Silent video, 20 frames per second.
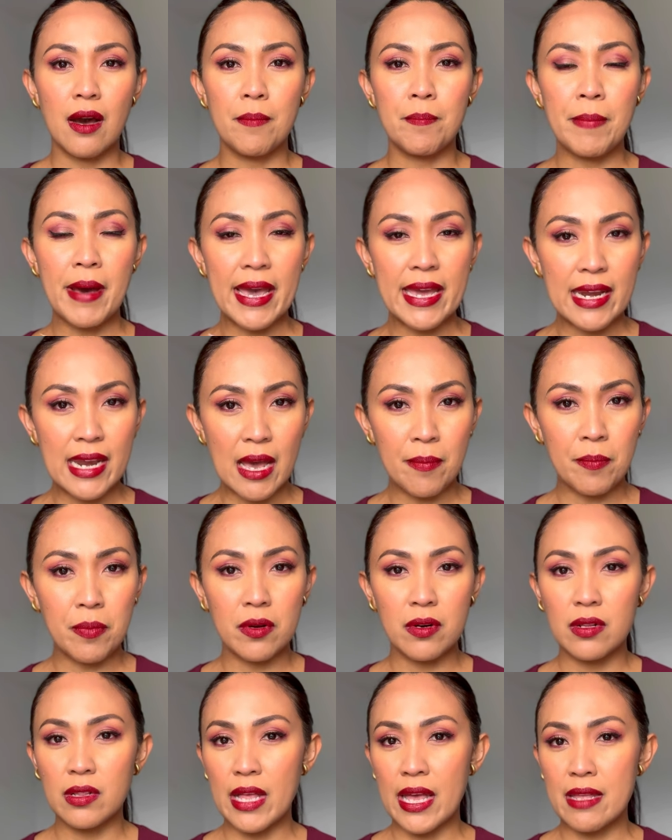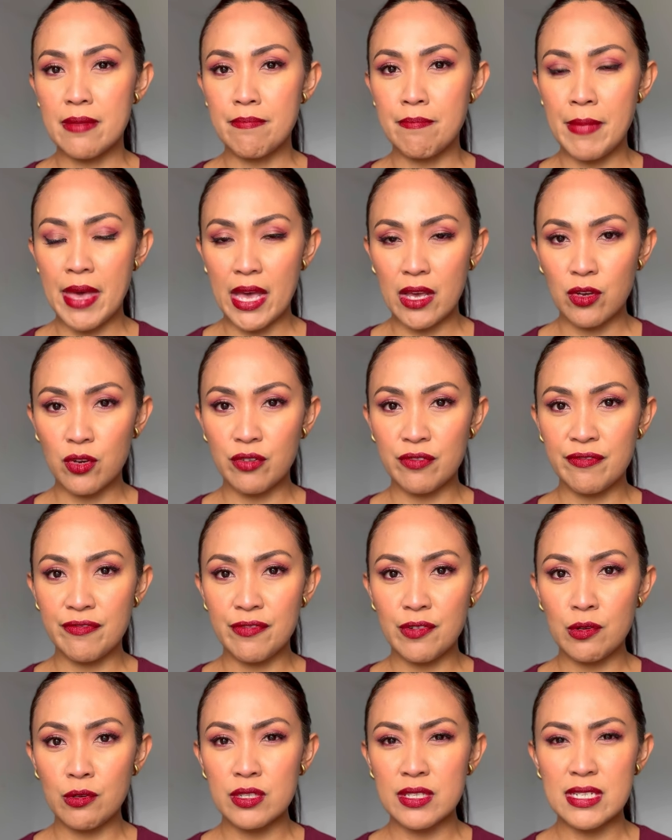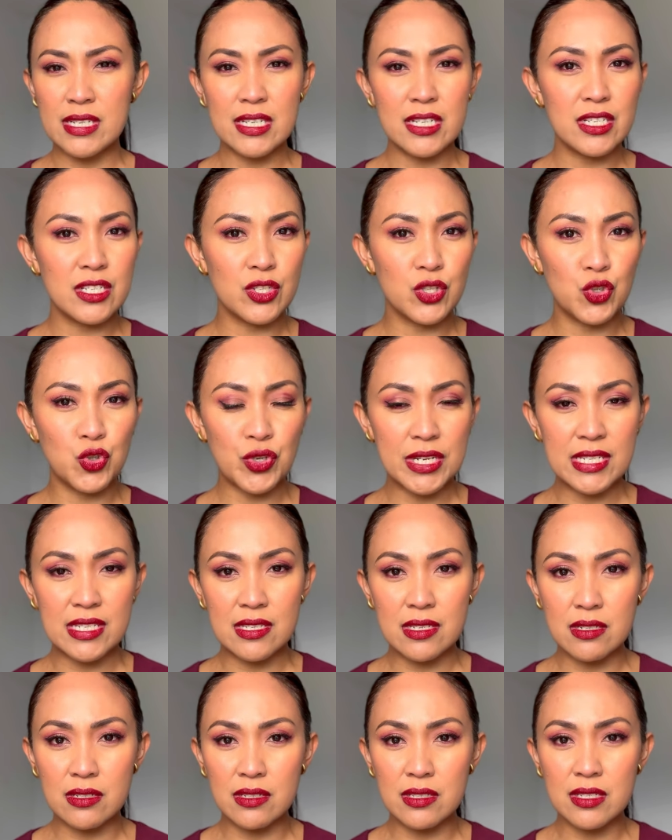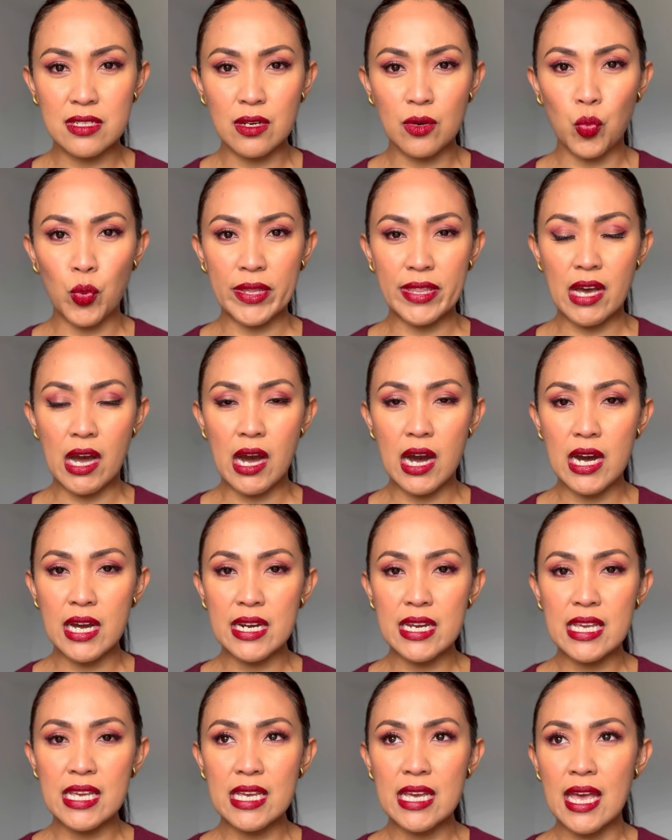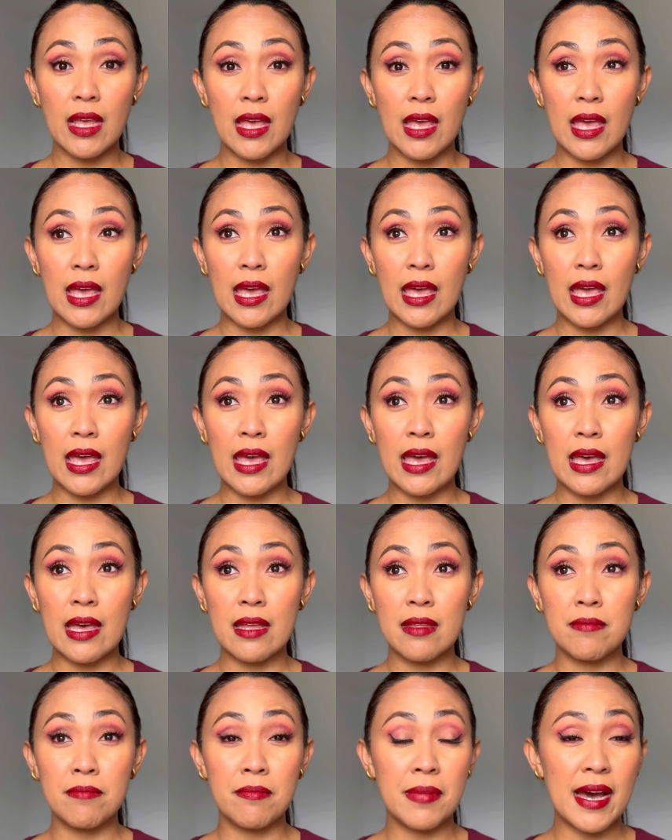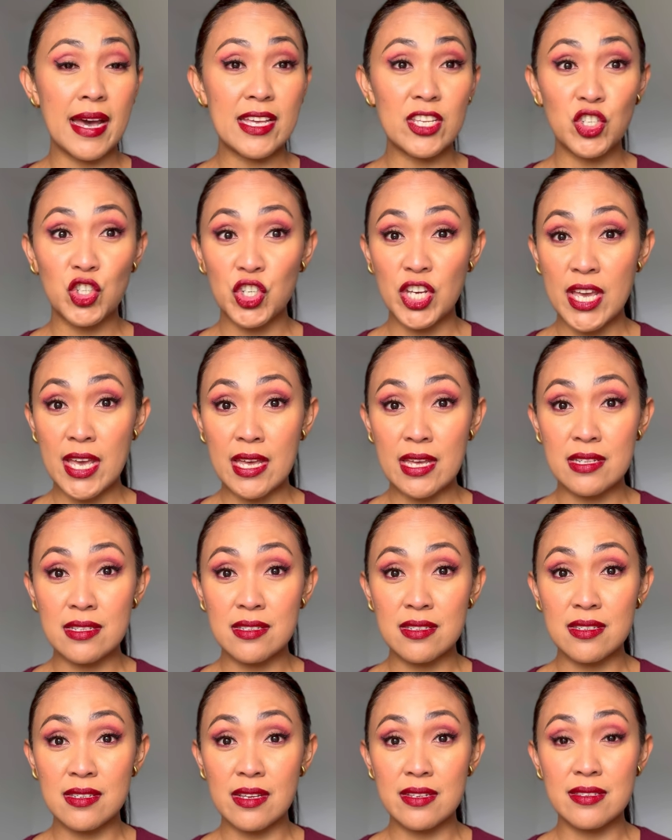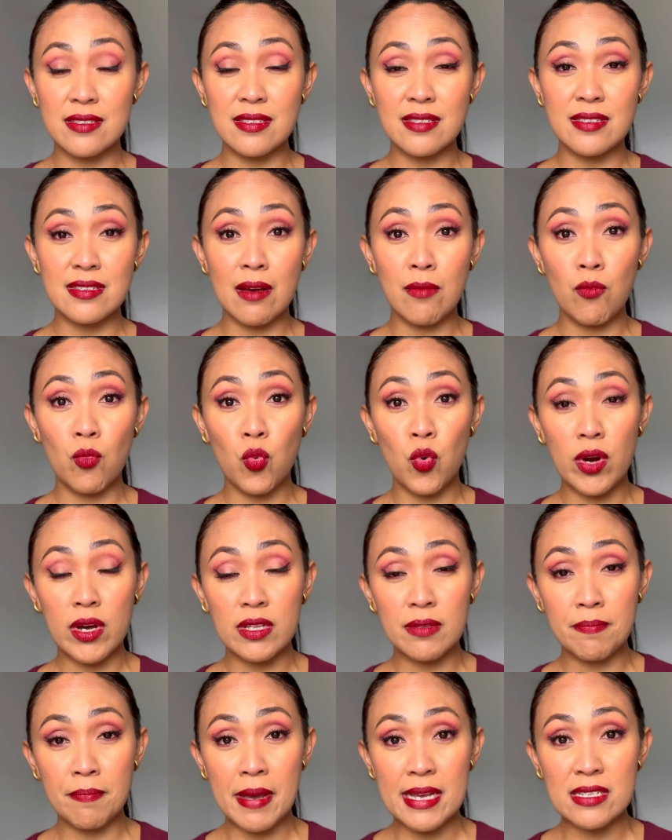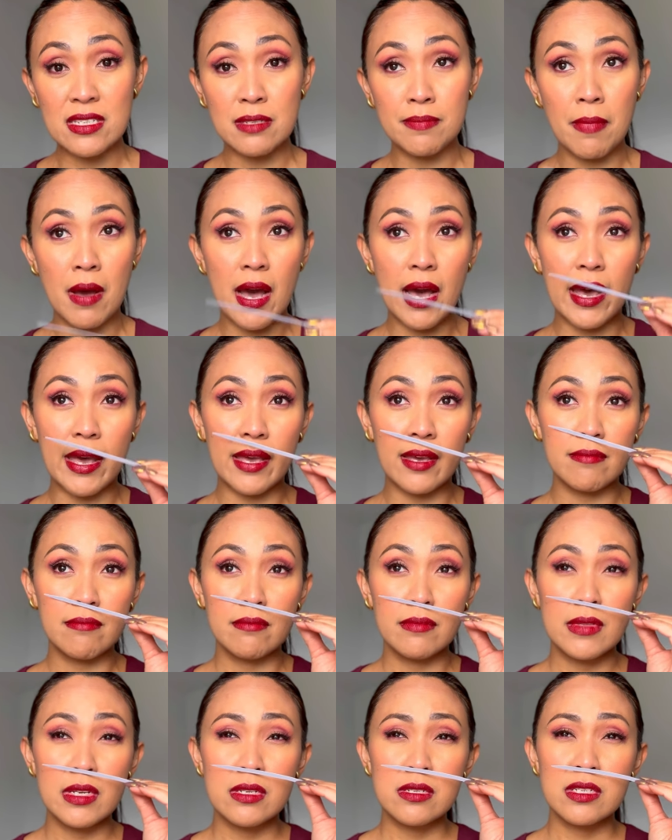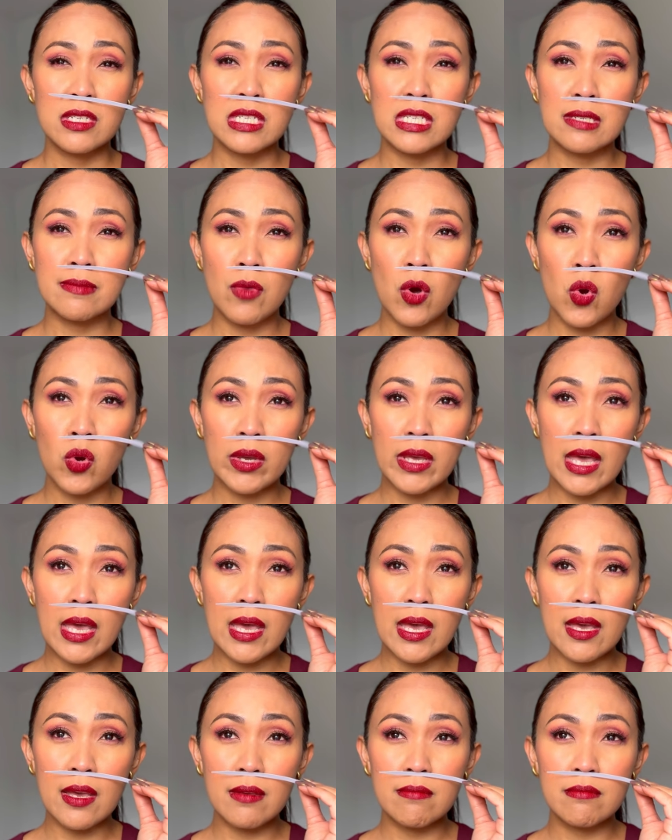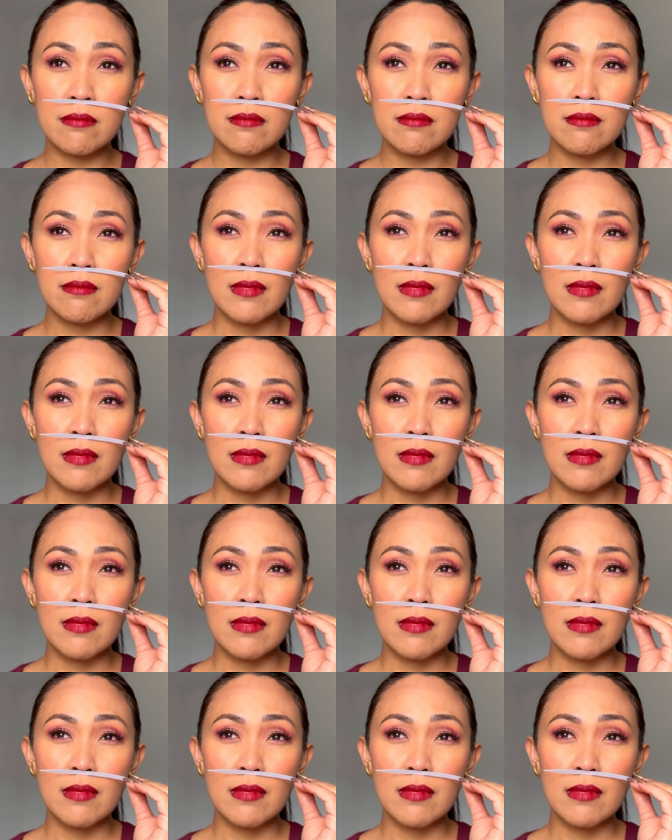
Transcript: pineapple and mango fruit drizzled with honey, and by chance someone passed by smoking